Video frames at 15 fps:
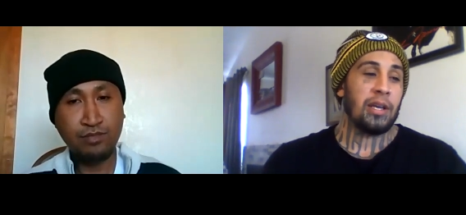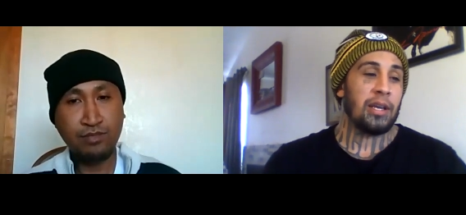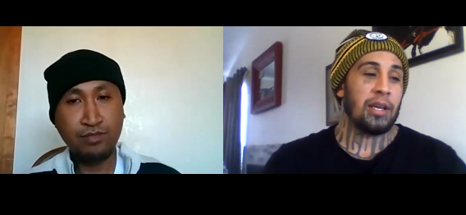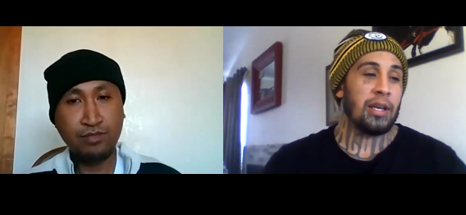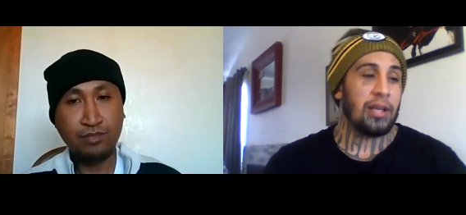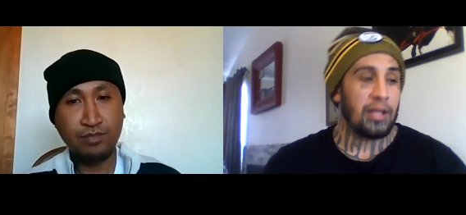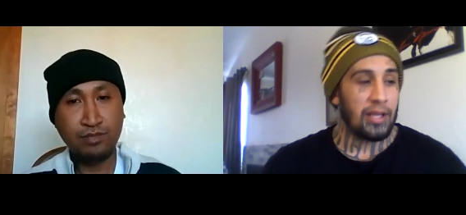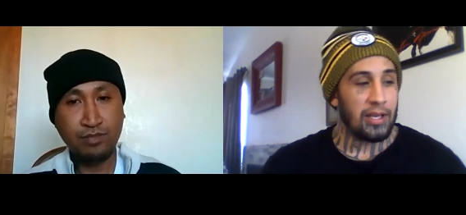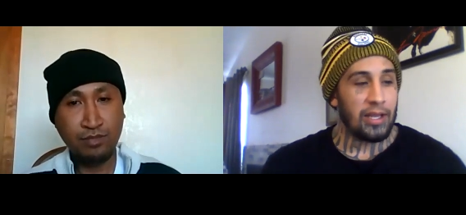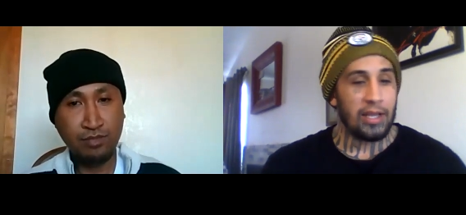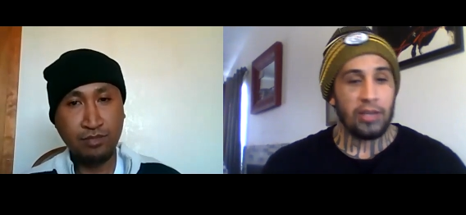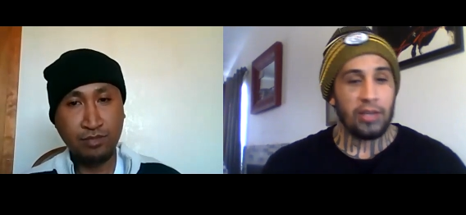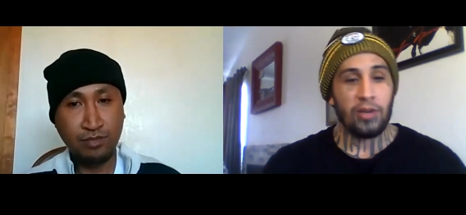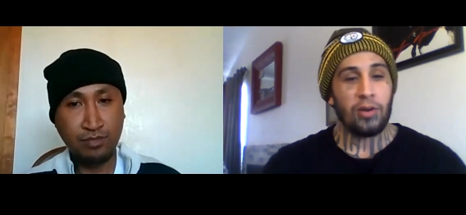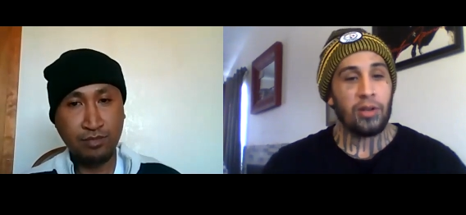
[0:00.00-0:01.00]
Speaker 1: and,
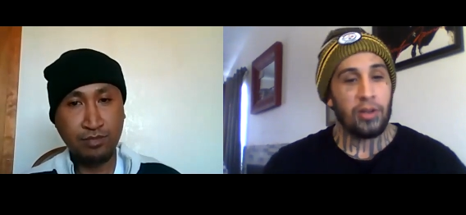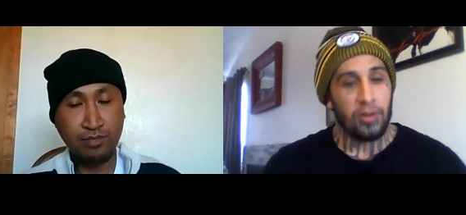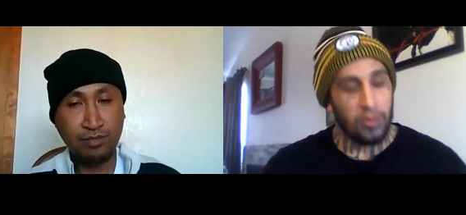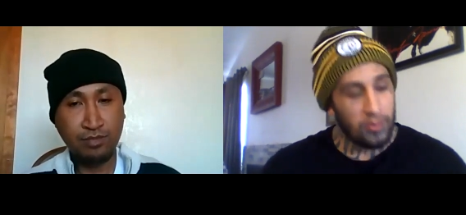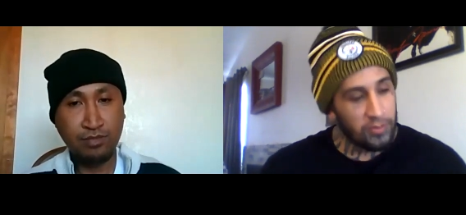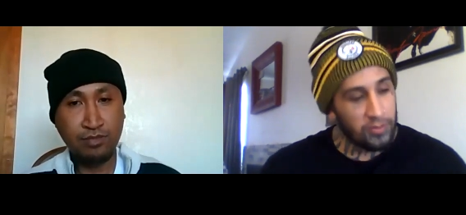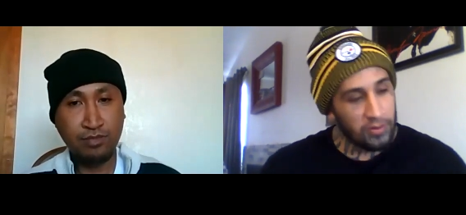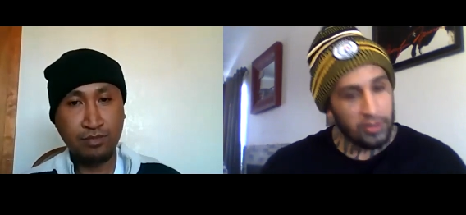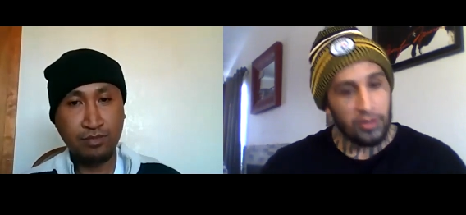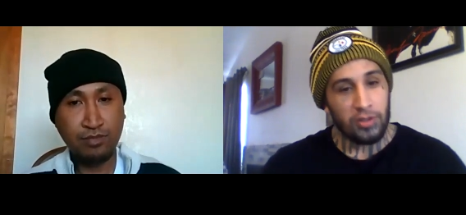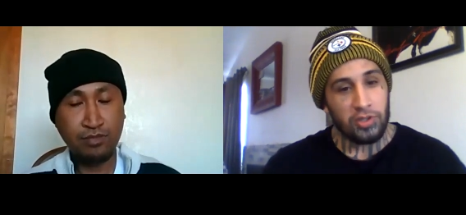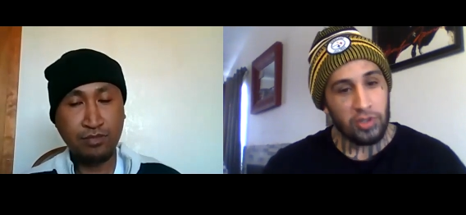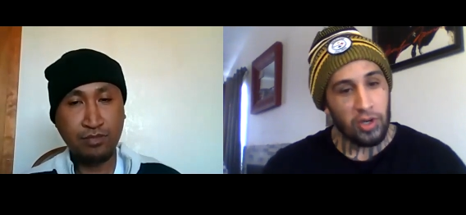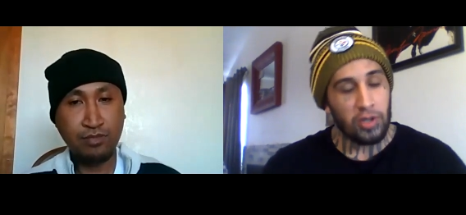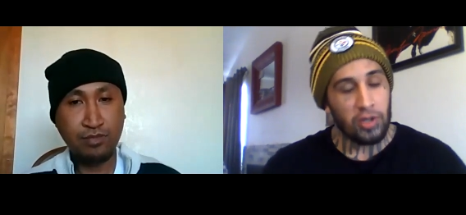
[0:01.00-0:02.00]
in your little
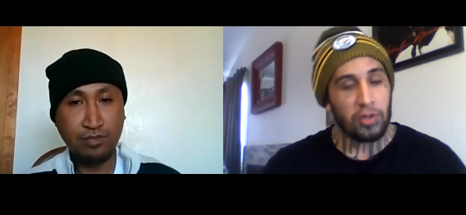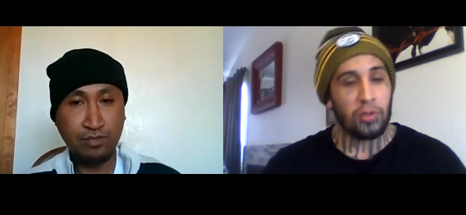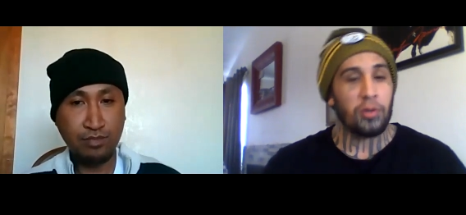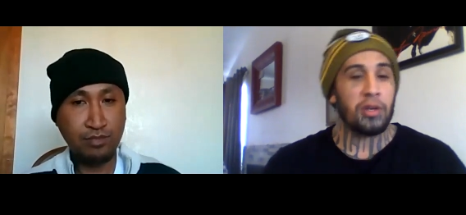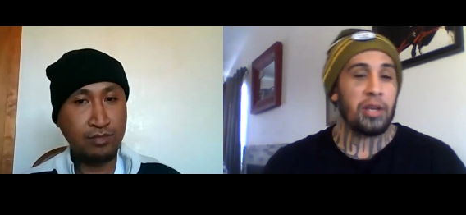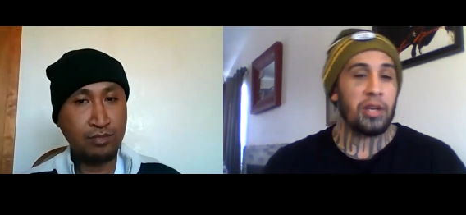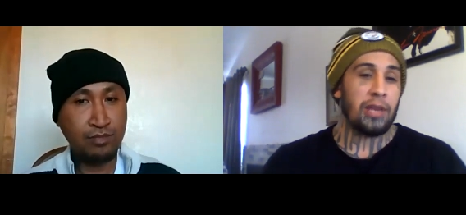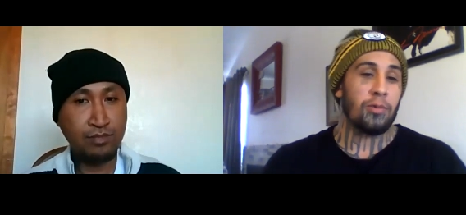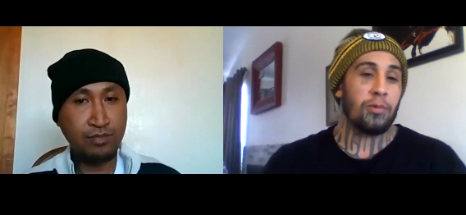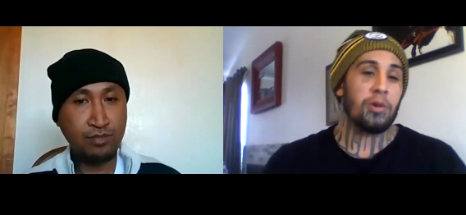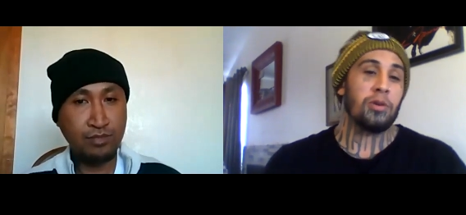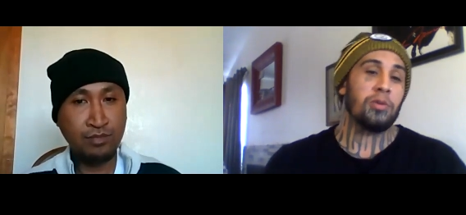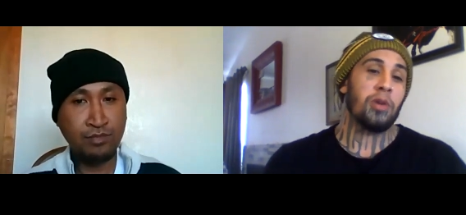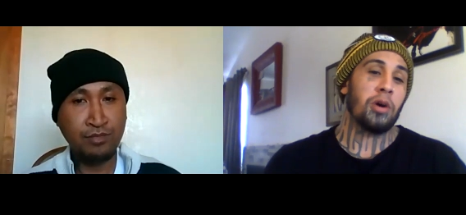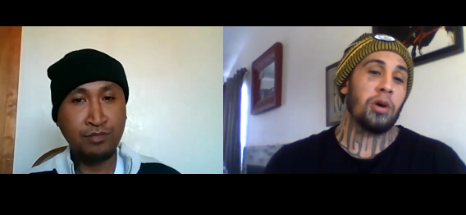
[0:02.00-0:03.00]
your circle and
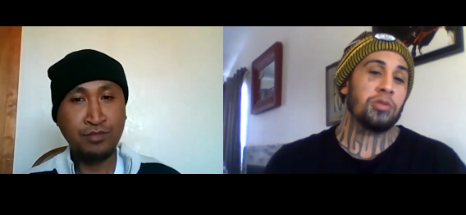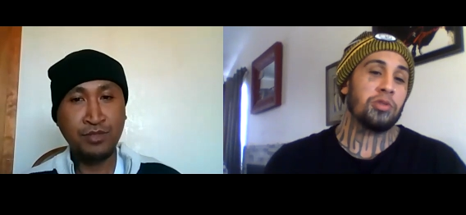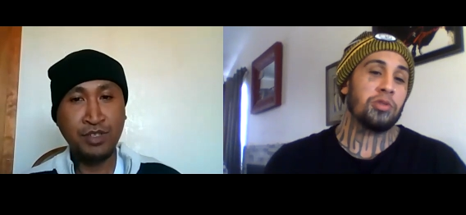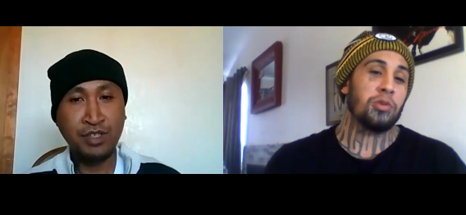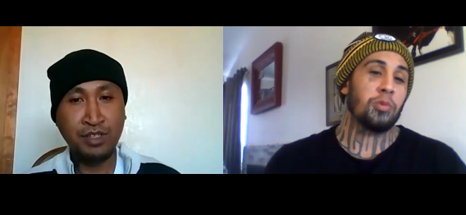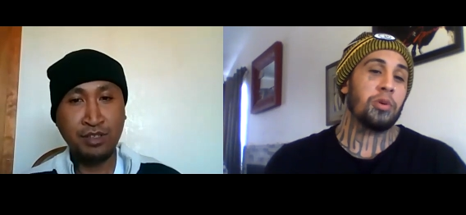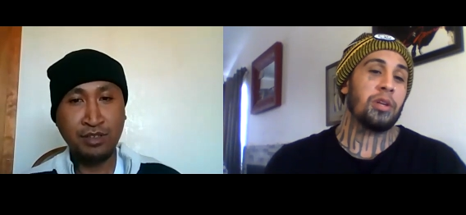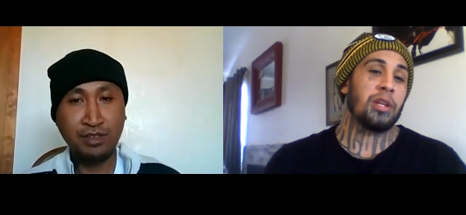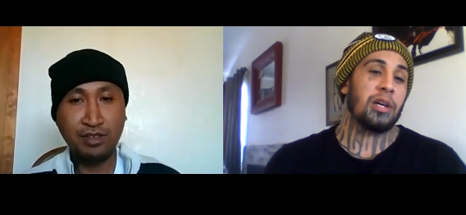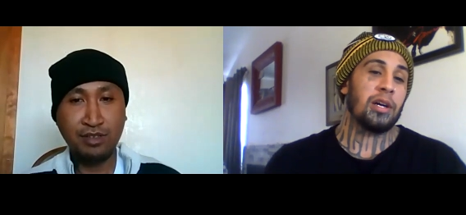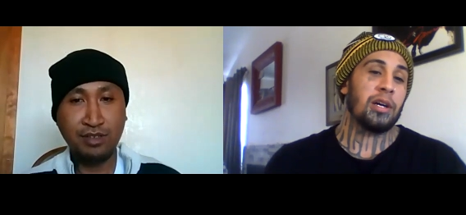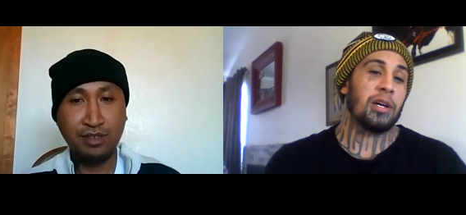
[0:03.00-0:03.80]
anyone who knows you will uh,